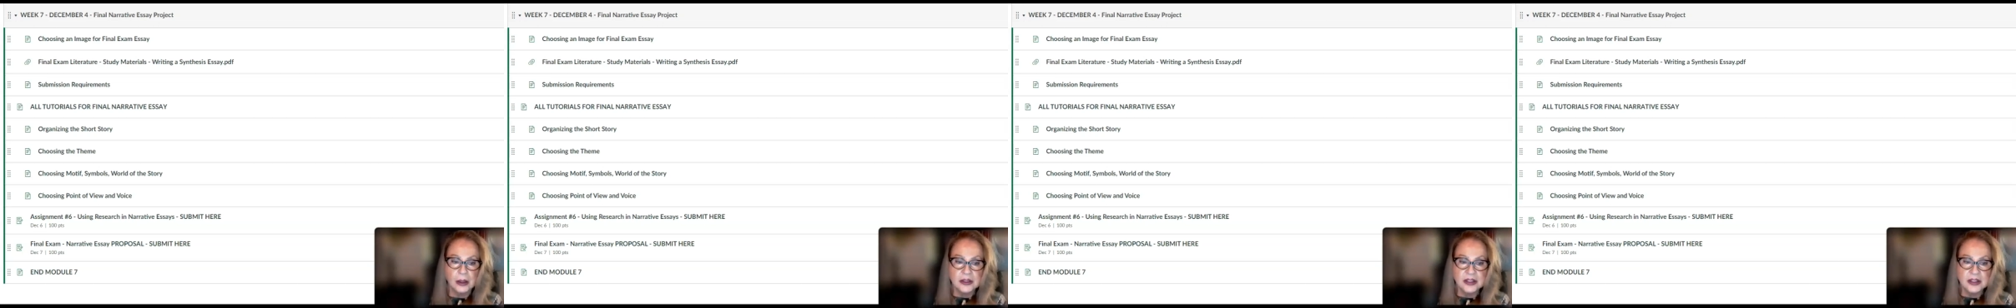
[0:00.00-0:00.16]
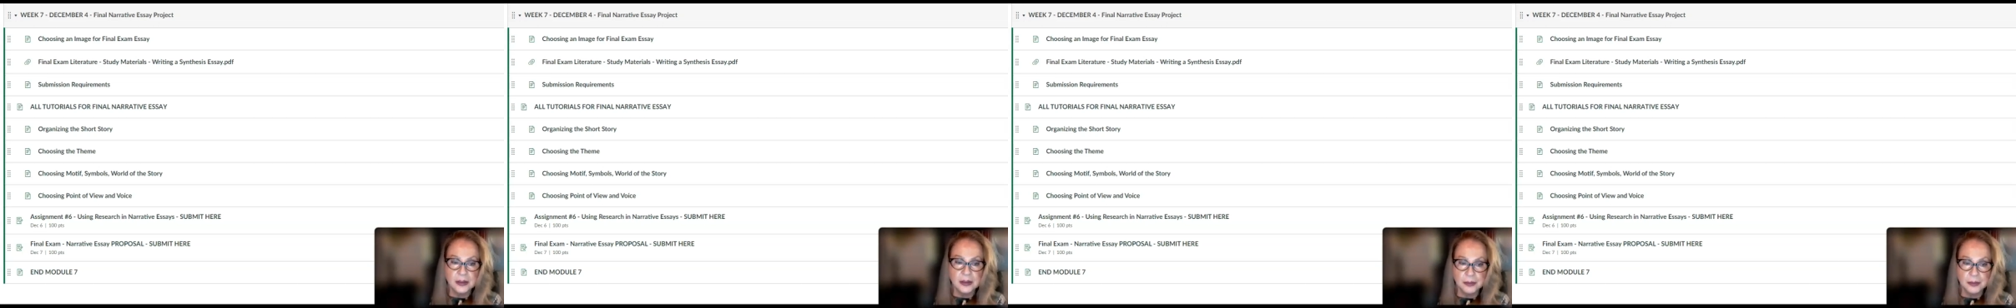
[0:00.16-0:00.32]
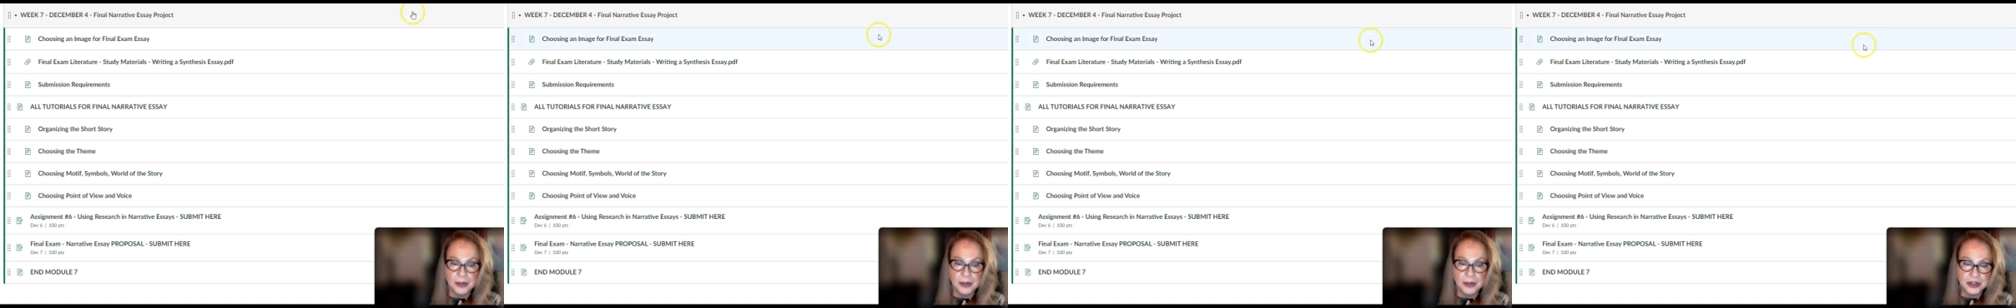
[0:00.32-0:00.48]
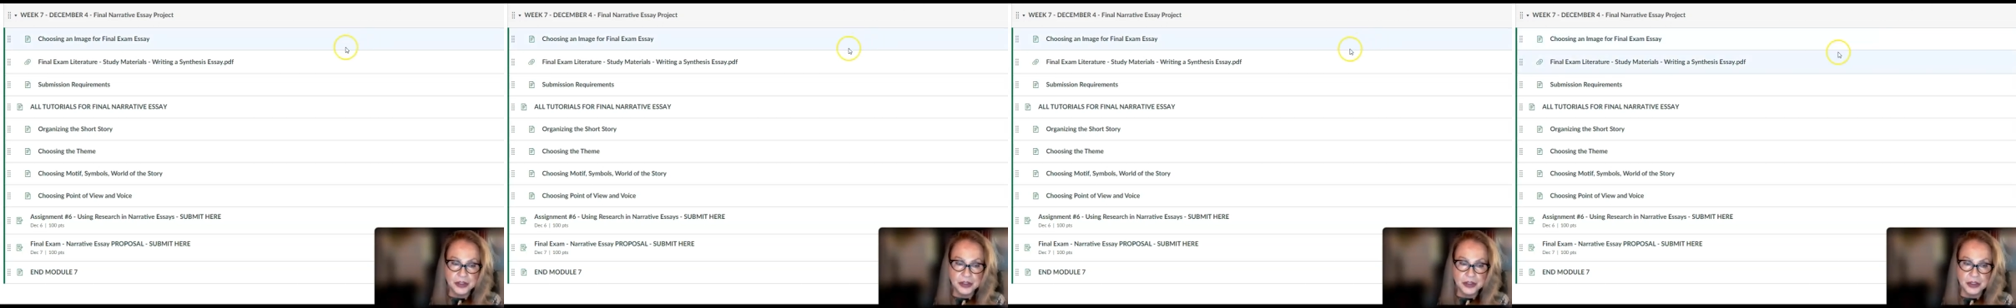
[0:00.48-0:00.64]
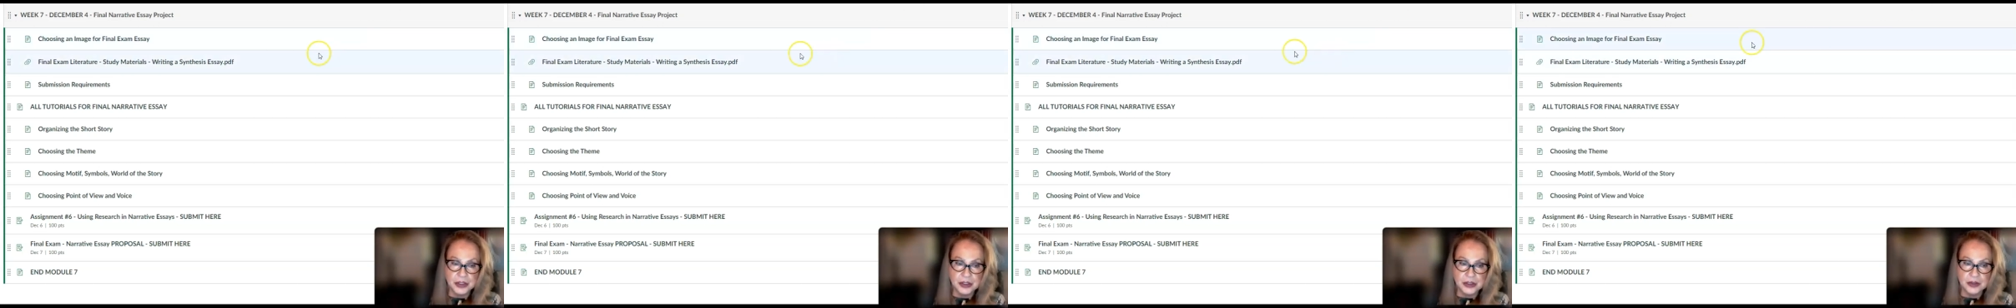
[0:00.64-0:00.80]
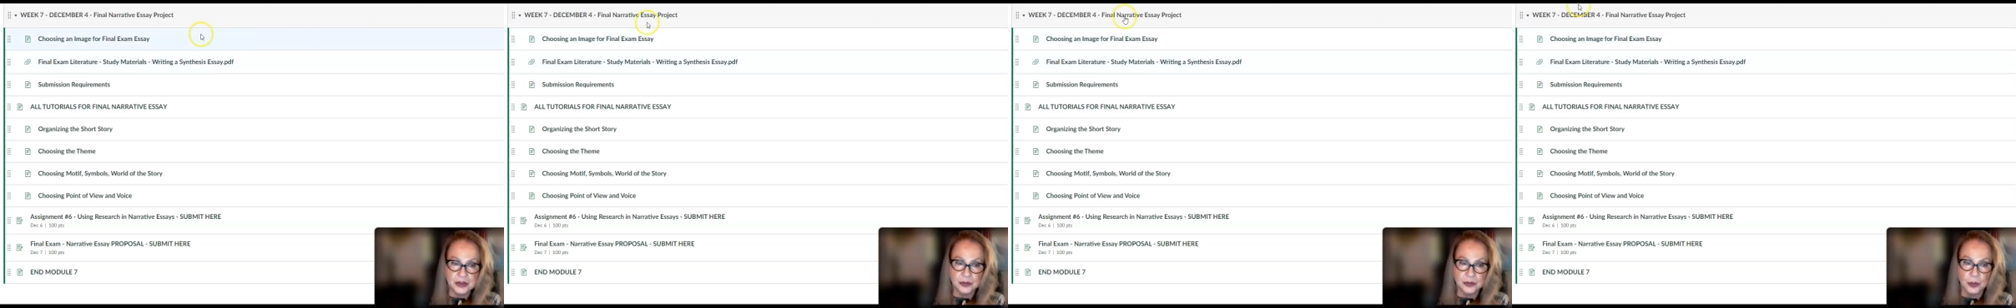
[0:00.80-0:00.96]

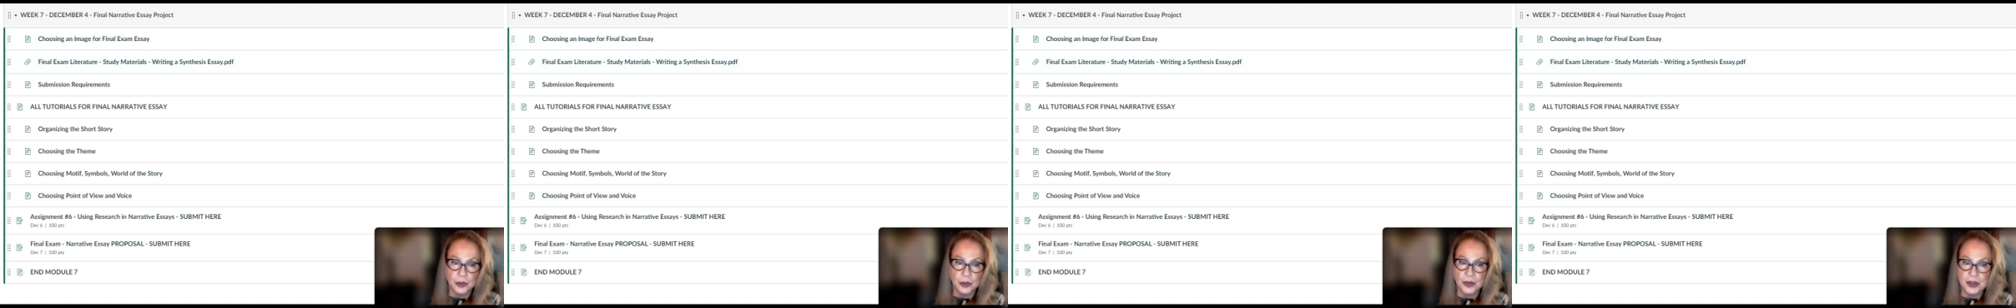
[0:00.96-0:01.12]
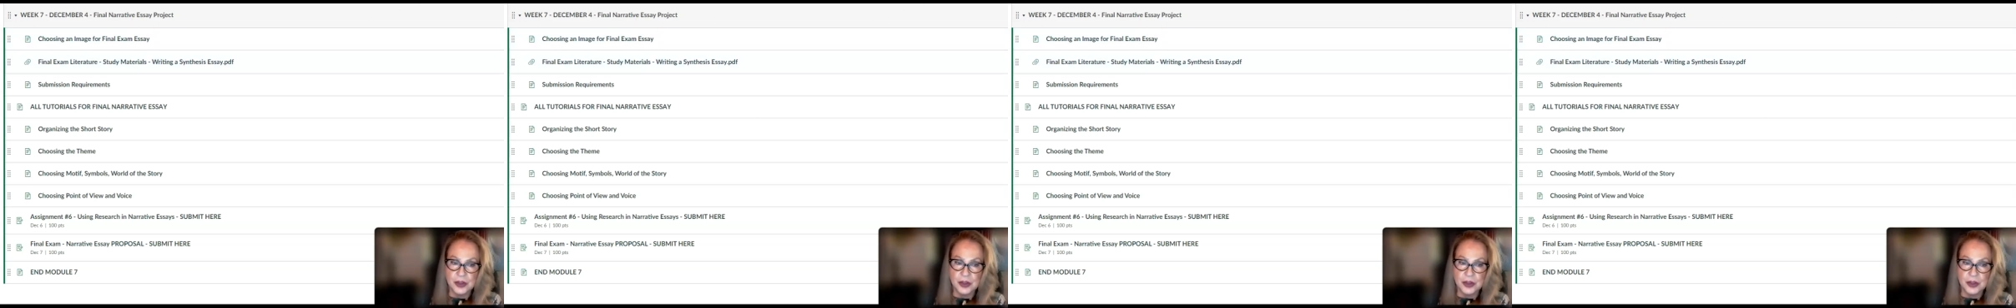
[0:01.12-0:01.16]
submissions